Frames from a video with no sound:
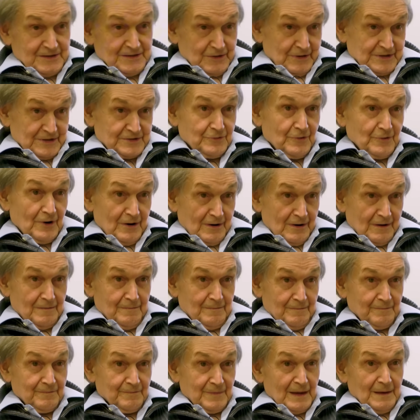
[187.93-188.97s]
so it's wrong.
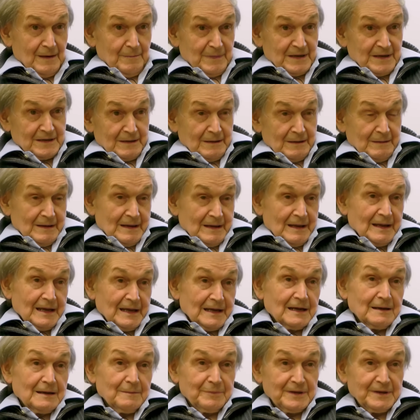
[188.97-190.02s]
But
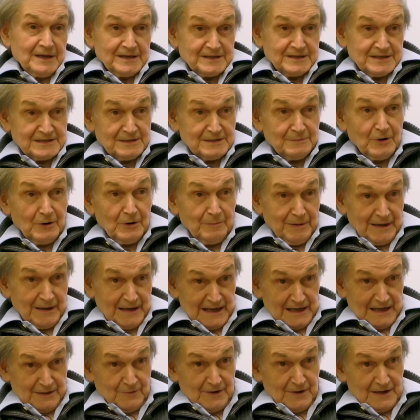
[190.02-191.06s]
incomplete is a more
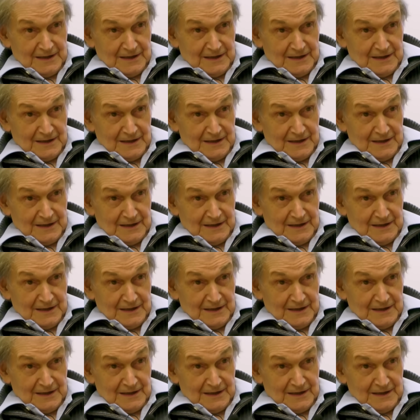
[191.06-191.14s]
polite